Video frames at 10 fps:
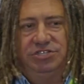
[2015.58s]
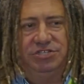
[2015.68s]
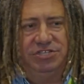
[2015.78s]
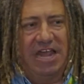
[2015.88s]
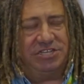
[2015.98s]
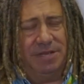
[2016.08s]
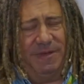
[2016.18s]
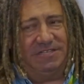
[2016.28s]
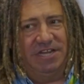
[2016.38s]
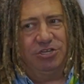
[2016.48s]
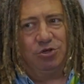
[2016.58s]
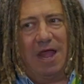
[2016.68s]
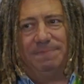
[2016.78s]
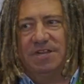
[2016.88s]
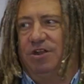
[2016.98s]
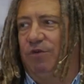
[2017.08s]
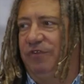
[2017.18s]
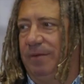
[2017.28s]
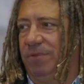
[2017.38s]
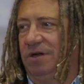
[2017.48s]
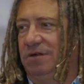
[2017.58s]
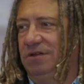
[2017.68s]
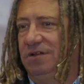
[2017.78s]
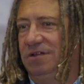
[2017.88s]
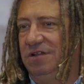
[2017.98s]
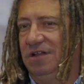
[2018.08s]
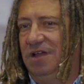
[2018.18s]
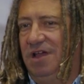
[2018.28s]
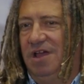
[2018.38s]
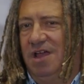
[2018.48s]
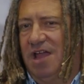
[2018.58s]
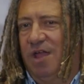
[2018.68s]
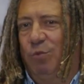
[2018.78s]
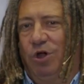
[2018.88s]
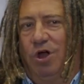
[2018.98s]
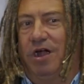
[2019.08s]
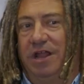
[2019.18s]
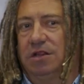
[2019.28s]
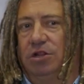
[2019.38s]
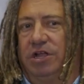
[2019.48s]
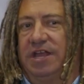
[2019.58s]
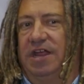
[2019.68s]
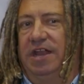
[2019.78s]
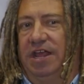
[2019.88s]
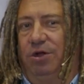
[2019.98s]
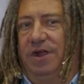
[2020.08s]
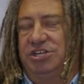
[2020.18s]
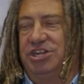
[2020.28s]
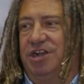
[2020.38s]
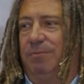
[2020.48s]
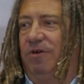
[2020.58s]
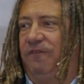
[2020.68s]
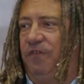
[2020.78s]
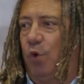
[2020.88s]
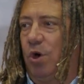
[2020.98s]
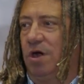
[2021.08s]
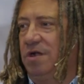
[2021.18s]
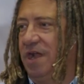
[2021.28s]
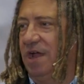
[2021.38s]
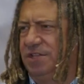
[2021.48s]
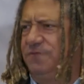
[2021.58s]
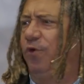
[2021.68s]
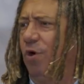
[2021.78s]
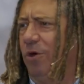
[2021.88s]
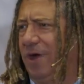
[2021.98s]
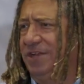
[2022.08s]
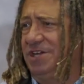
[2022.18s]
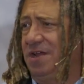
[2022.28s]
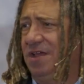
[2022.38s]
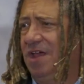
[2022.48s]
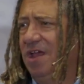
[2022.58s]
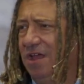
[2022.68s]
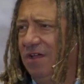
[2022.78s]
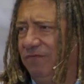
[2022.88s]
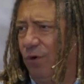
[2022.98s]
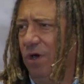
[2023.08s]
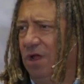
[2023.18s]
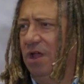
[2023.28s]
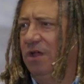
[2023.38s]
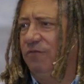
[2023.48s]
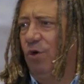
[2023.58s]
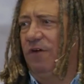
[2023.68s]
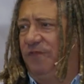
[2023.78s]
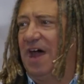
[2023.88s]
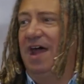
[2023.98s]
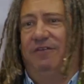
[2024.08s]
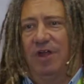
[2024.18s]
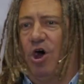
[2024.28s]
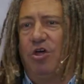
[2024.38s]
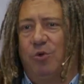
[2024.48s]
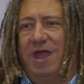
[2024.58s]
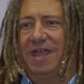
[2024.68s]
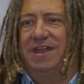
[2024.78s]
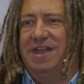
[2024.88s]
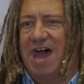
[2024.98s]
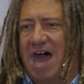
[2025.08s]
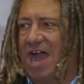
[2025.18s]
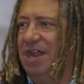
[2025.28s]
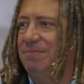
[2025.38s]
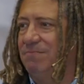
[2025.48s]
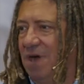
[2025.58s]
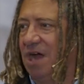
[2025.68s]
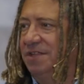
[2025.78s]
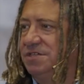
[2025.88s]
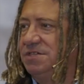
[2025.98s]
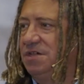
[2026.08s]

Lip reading: ChatGPT dropped in November, and we're already looking at iteration number 4. Is 4, right, John? 4 or 5, all the way in 9 months.